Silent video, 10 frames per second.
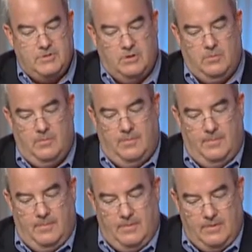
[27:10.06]
so,
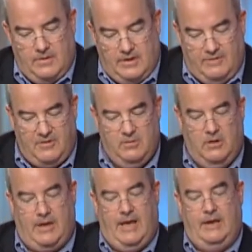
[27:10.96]
if you
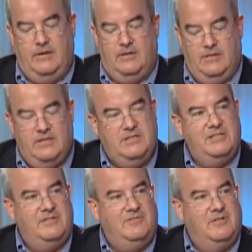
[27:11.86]
look at it, this
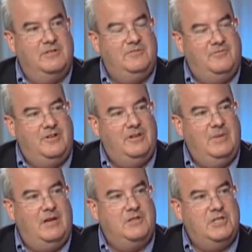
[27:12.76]
is the first
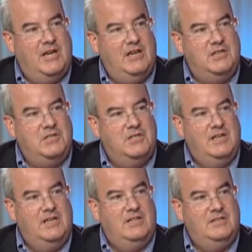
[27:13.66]
fundamental change
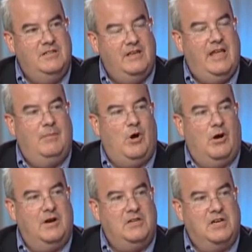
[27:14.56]
to the camera
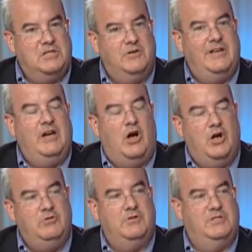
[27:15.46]
architecture in
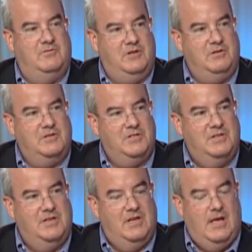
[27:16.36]
hundreds of years.
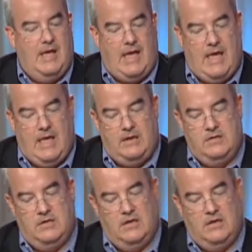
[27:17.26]
And